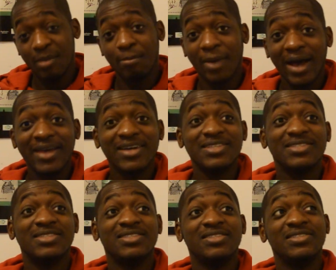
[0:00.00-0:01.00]
Maya
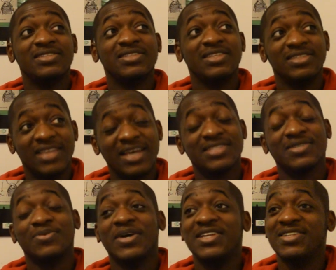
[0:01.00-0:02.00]
gets a
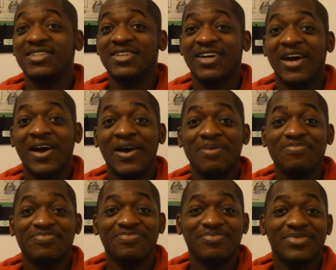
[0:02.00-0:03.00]
win.
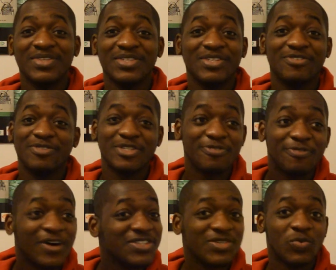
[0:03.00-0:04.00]
Just
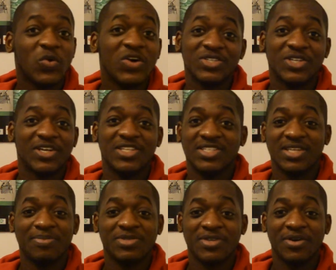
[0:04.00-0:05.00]
fun to watch her this
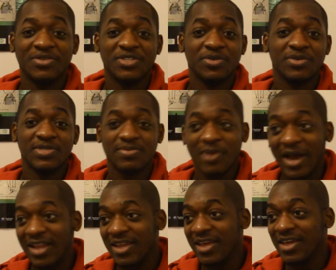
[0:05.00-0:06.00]
episode. She was
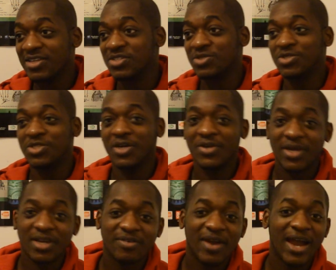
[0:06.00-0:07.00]
smiling, she was
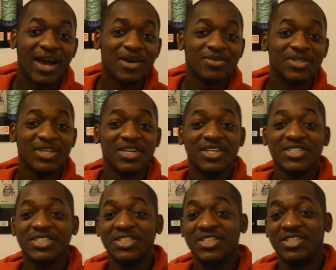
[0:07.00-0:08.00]
joking around,
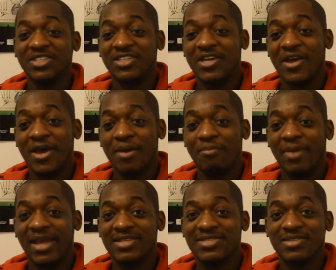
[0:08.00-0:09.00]
she
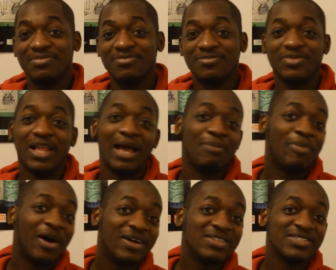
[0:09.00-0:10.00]
made some like
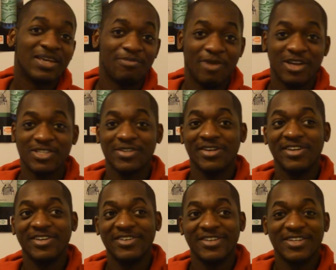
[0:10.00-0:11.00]
puns at
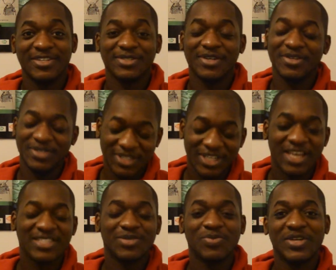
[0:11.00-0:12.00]
Masao, so she
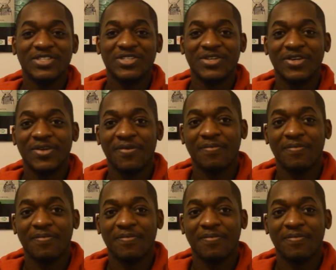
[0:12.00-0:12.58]
gets a win too.